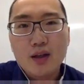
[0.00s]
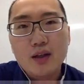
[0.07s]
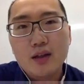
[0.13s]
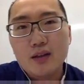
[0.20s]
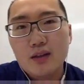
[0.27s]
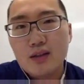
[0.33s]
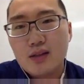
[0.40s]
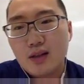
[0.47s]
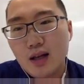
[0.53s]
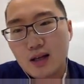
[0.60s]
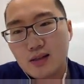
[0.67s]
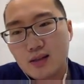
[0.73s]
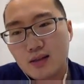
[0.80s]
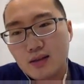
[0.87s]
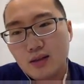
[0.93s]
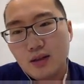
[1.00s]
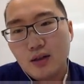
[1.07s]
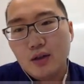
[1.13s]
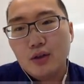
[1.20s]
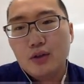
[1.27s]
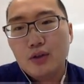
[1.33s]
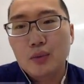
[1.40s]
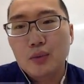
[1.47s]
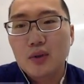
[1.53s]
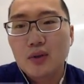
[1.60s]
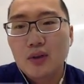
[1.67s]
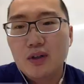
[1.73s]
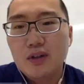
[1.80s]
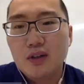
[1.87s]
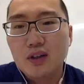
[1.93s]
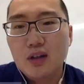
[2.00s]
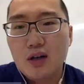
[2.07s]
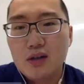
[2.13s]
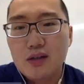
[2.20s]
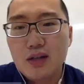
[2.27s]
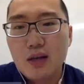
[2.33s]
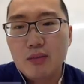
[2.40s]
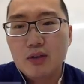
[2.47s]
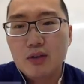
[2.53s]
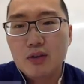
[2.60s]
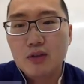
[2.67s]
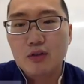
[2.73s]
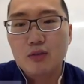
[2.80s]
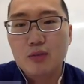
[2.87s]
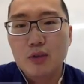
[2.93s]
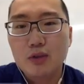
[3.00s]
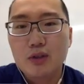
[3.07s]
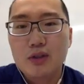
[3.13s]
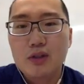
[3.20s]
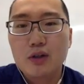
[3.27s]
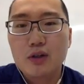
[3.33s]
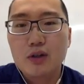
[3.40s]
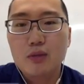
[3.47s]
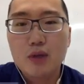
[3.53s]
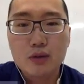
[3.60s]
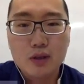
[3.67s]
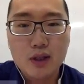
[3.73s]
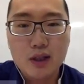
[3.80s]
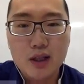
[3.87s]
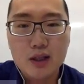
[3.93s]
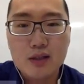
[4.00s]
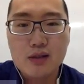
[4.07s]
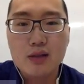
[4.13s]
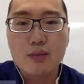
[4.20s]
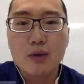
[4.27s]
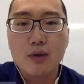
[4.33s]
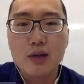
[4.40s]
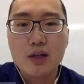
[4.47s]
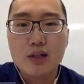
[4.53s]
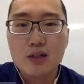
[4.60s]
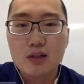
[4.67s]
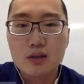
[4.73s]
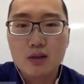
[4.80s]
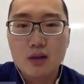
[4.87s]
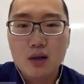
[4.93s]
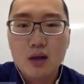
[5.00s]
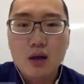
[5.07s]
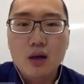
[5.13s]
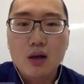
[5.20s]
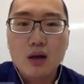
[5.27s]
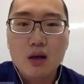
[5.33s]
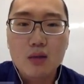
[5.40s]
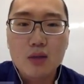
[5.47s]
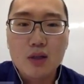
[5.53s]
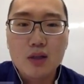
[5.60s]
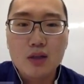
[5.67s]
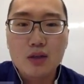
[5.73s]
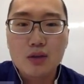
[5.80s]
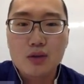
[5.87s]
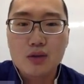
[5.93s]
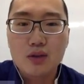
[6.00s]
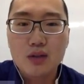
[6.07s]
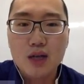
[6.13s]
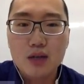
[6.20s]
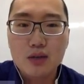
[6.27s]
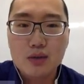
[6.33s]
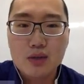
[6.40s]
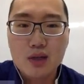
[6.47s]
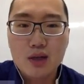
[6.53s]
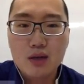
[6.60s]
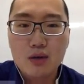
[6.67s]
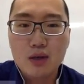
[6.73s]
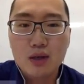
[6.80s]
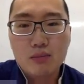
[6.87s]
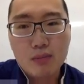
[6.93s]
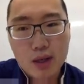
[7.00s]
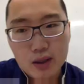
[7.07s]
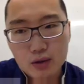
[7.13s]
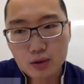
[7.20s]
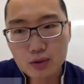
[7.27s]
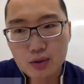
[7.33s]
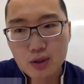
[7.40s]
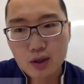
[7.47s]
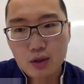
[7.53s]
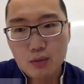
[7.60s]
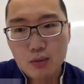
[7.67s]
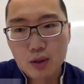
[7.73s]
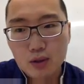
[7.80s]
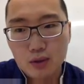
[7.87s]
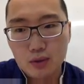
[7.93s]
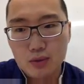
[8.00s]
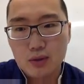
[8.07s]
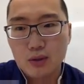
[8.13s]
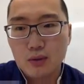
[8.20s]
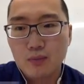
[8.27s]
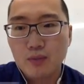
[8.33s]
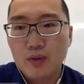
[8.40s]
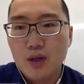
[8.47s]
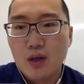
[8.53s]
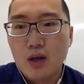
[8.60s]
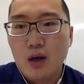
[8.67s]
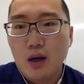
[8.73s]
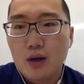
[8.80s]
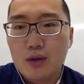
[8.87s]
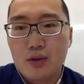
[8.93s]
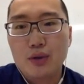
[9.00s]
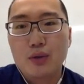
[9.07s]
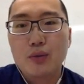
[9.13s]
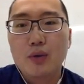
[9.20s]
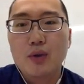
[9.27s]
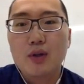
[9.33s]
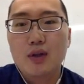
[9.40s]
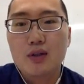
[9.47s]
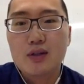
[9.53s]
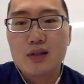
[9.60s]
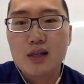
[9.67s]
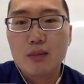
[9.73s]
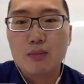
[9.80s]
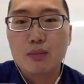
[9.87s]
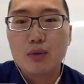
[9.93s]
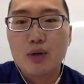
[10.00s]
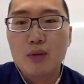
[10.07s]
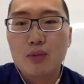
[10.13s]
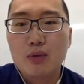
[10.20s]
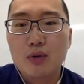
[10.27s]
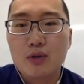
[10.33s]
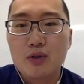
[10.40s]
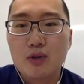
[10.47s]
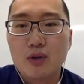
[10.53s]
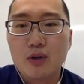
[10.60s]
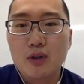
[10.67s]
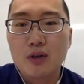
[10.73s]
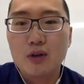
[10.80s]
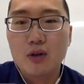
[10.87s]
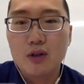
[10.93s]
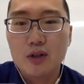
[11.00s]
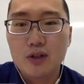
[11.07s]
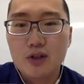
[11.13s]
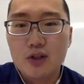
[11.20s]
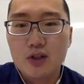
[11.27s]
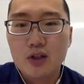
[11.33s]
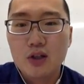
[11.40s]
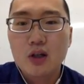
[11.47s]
In this lesson, you will learn the concept of multi-scale modeling and simulation, commonly used nanoscale and microscale models. Also, you will learn some preparatory knowledge